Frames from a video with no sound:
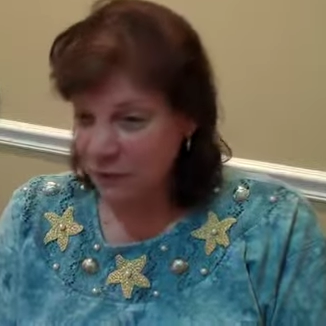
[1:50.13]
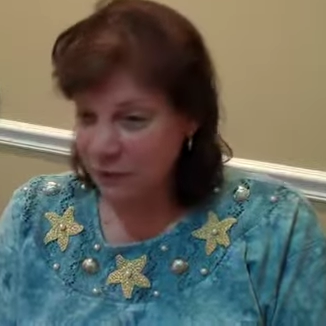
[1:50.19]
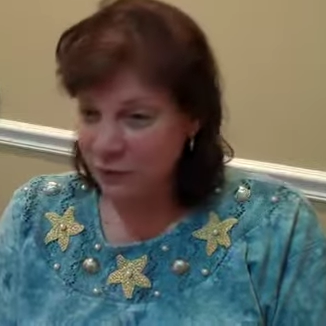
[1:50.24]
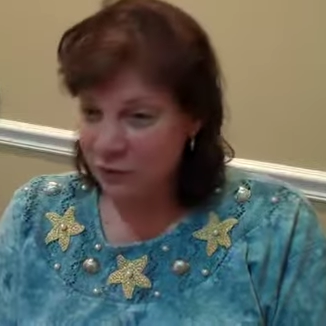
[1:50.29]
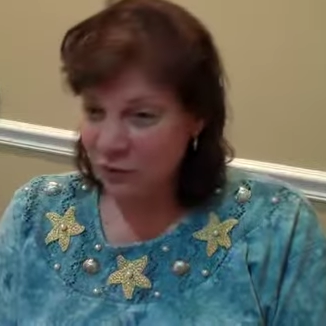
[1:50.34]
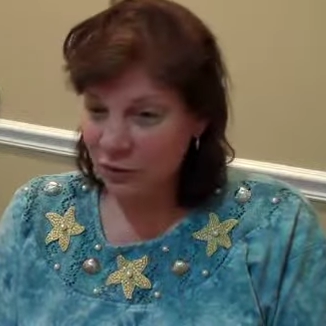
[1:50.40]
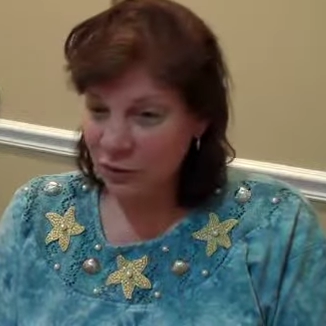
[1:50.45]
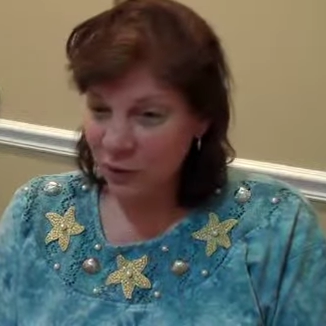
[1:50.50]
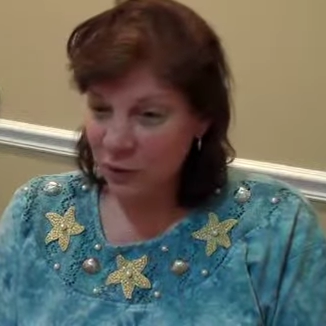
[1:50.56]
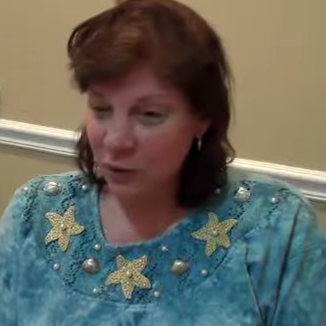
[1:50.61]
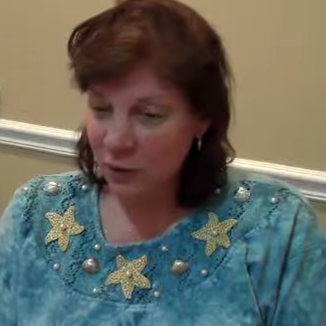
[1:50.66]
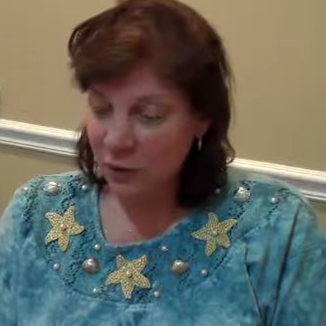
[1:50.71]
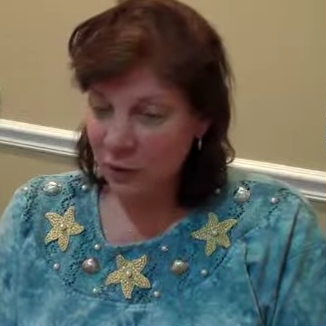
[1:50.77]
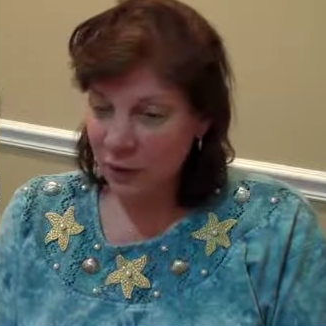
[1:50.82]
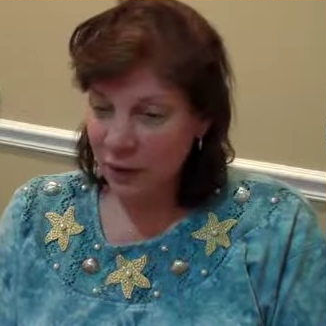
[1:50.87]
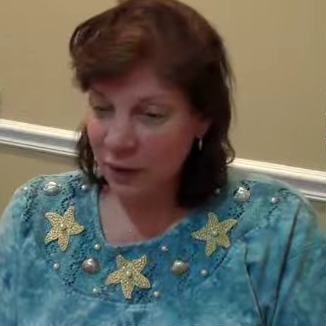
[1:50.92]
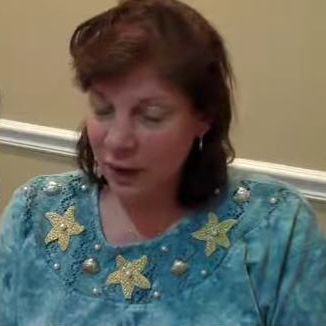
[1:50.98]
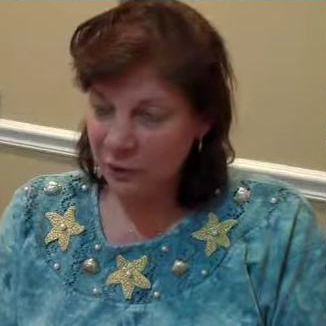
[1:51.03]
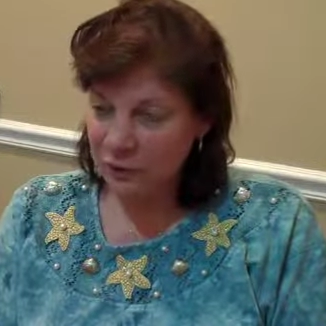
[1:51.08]
So
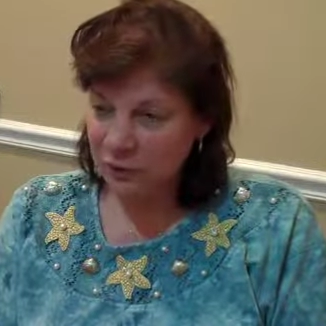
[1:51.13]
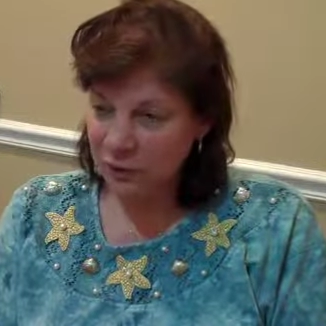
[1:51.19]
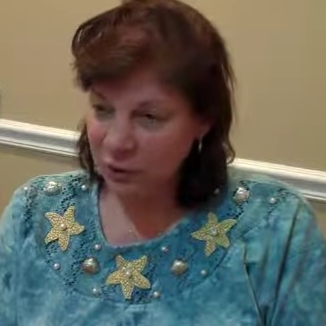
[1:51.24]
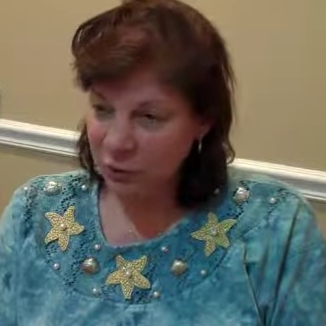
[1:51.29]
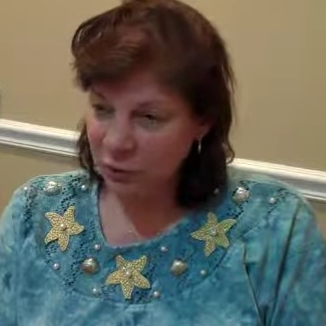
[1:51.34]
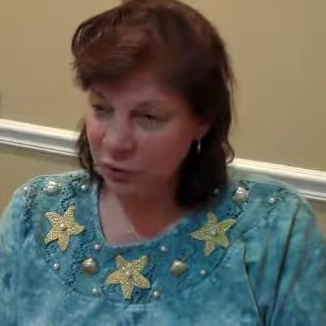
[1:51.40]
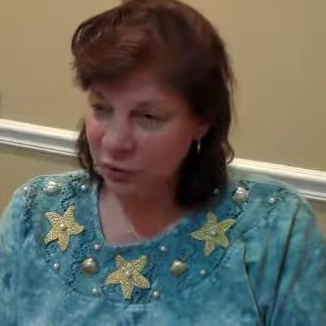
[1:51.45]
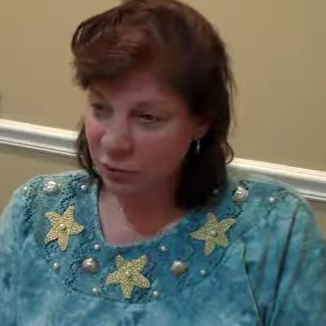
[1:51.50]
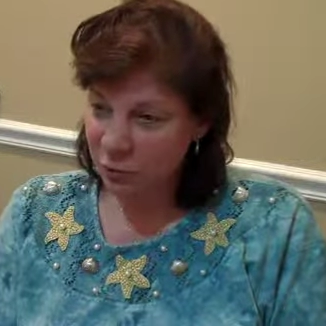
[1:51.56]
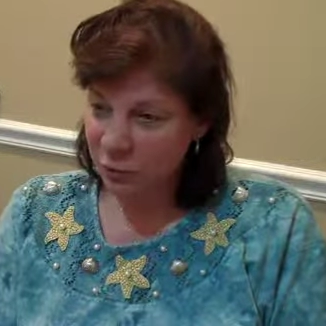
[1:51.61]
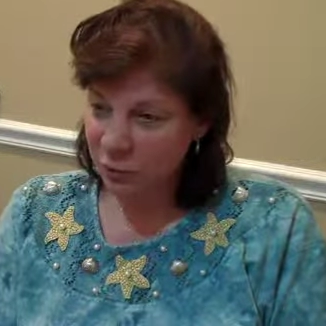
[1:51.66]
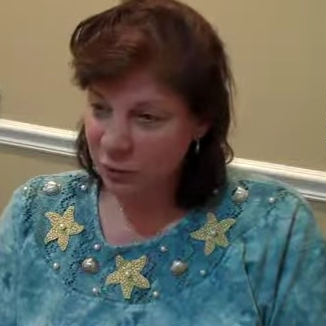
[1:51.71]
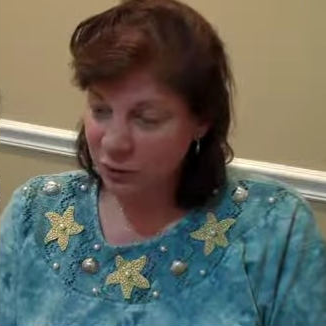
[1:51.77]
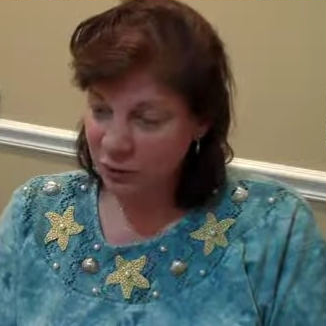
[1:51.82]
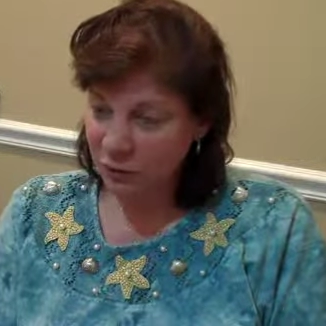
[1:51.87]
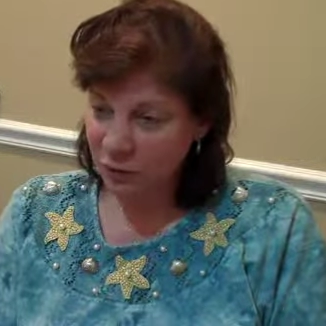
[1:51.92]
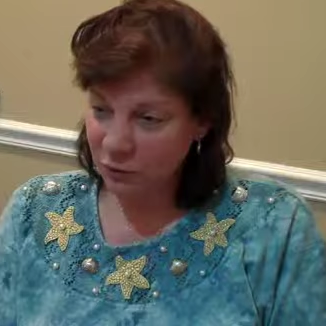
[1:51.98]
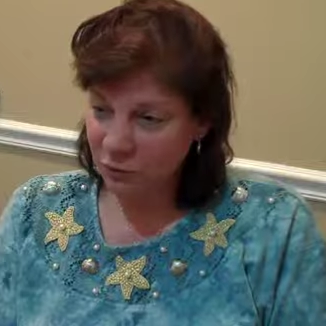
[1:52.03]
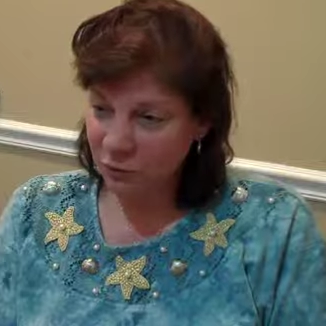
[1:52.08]
I had to come to the
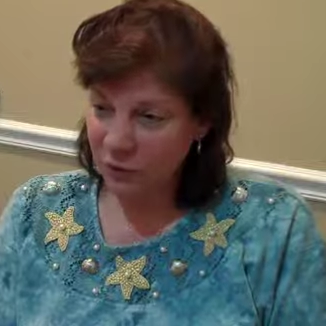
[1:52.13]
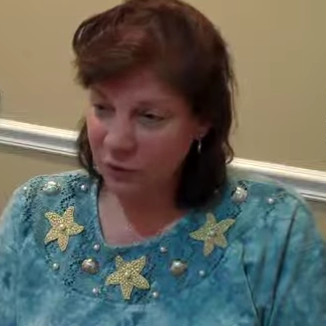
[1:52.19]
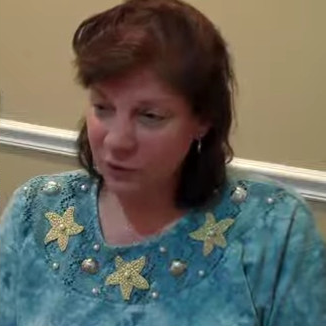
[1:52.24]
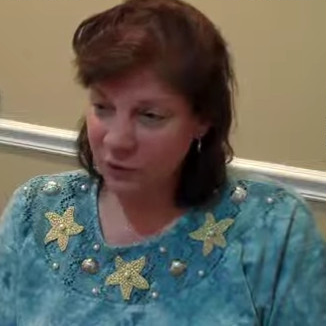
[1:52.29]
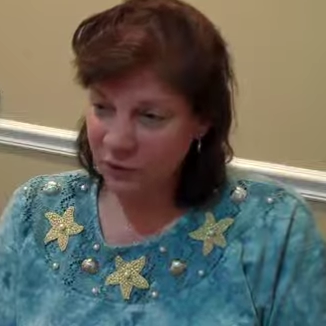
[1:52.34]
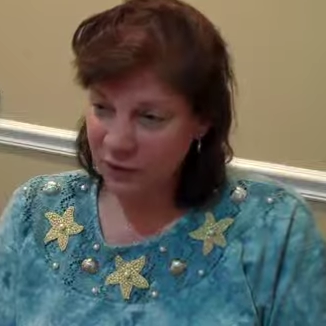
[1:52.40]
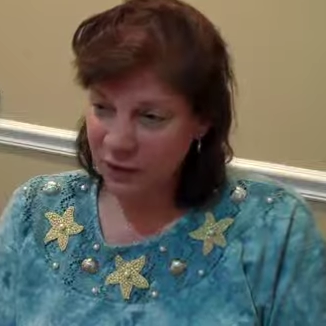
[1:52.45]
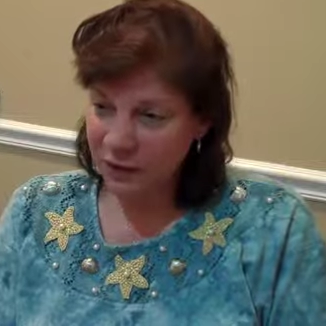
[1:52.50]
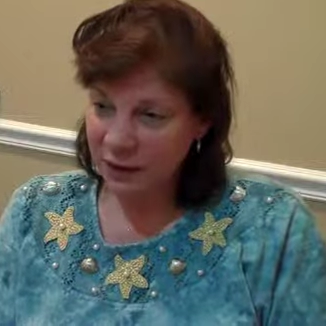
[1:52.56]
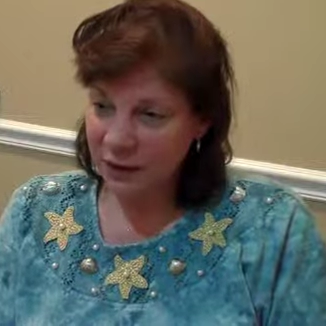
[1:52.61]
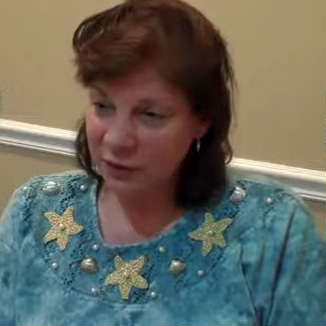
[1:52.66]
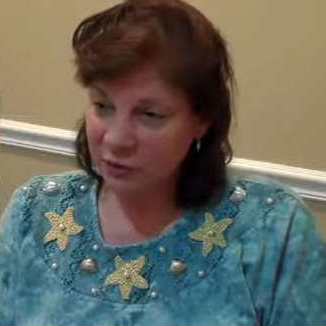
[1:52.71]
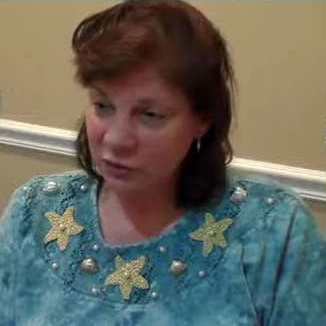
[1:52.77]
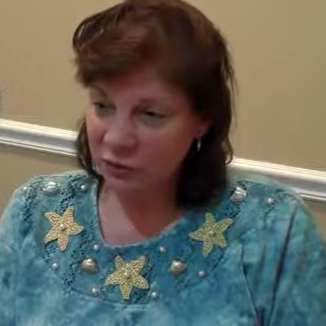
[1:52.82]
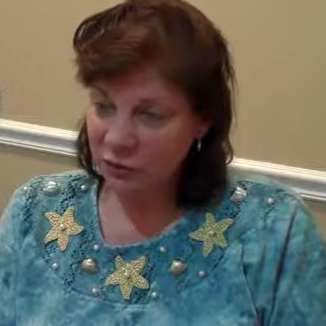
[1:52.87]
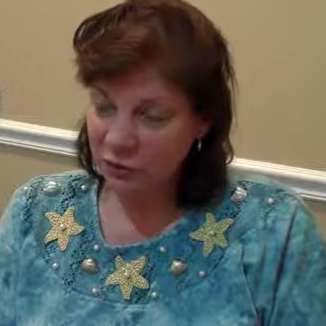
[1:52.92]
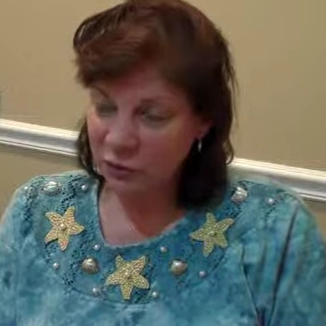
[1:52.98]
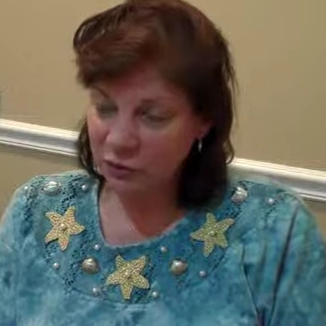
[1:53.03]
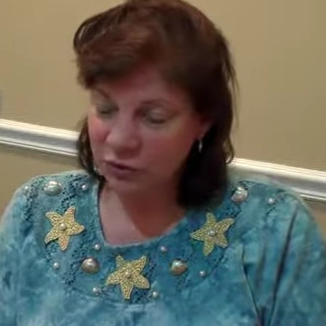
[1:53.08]
point that I realized I need
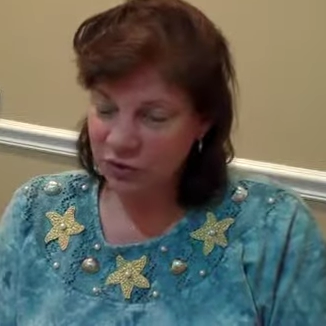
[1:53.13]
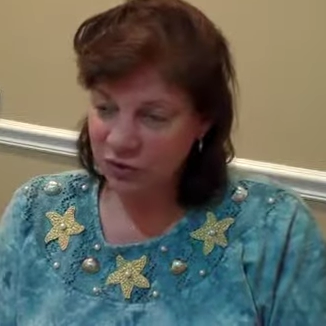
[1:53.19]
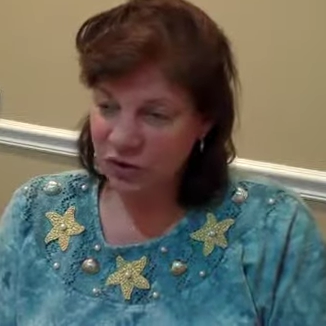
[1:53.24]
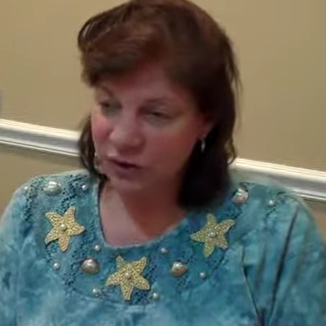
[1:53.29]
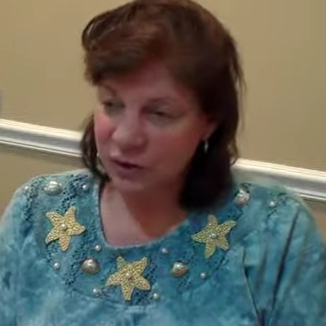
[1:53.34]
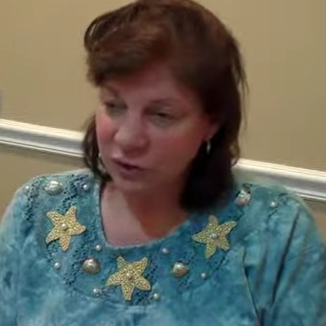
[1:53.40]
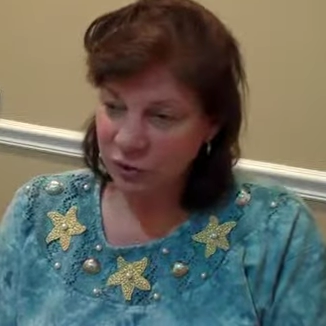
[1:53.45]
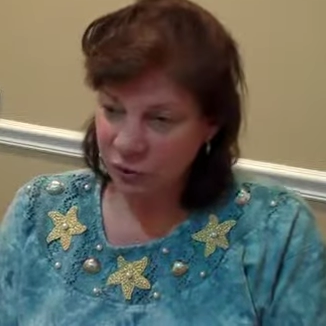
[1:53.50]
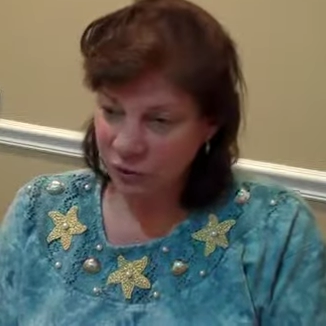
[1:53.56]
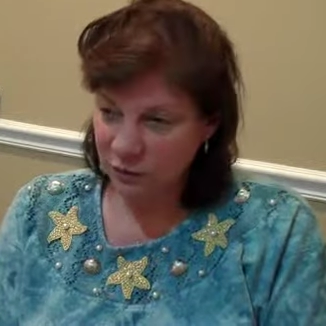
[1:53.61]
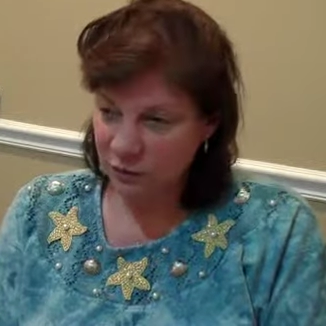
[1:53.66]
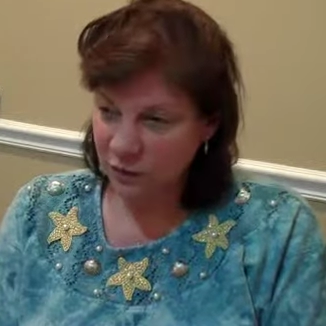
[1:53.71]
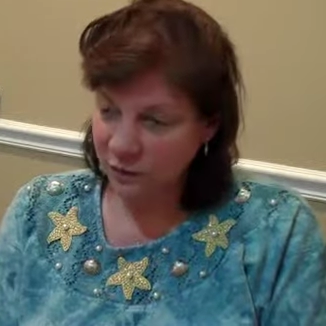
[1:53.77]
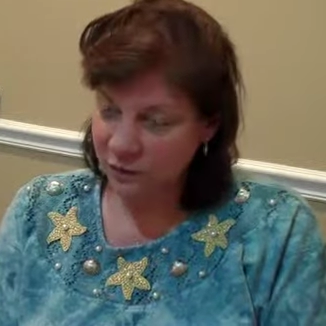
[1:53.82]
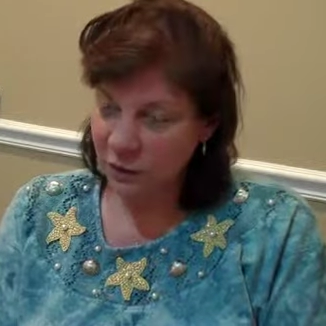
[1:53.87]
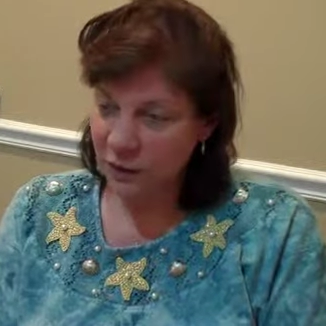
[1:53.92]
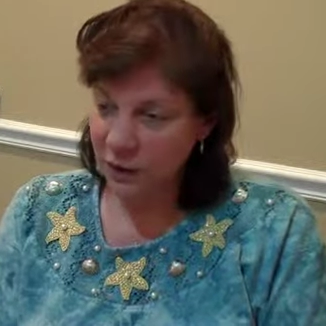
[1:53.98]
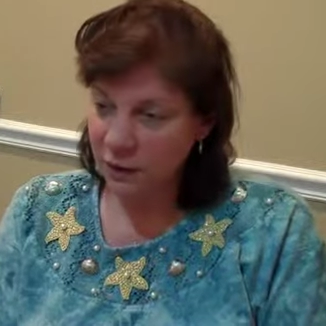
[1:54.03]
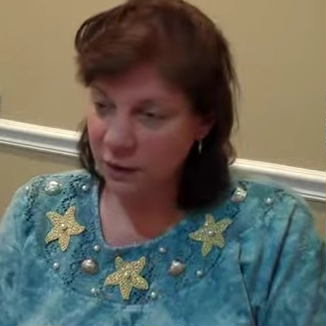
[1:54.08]
to change the
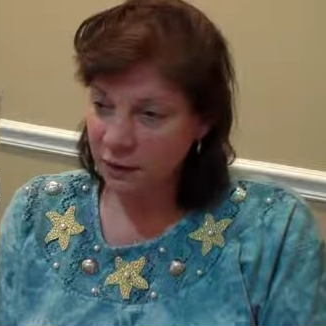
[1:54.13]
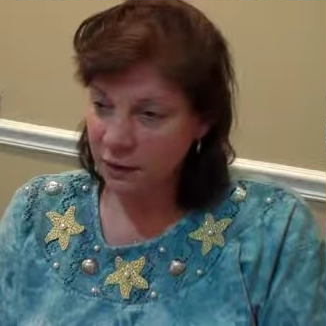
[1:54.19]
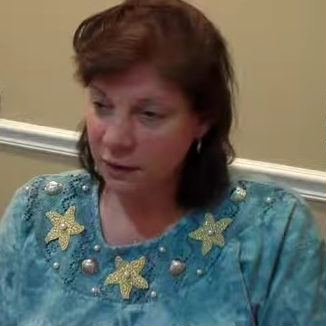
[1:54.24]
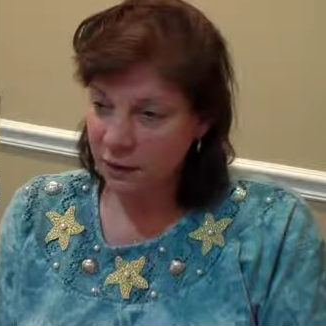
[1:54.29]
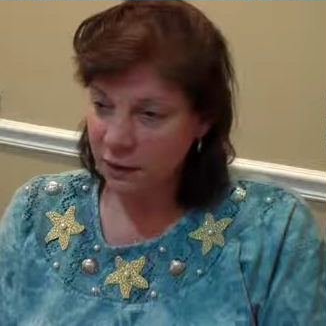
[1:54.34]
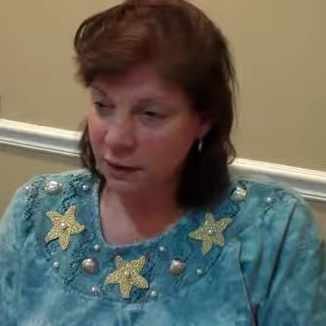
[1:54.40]
diet,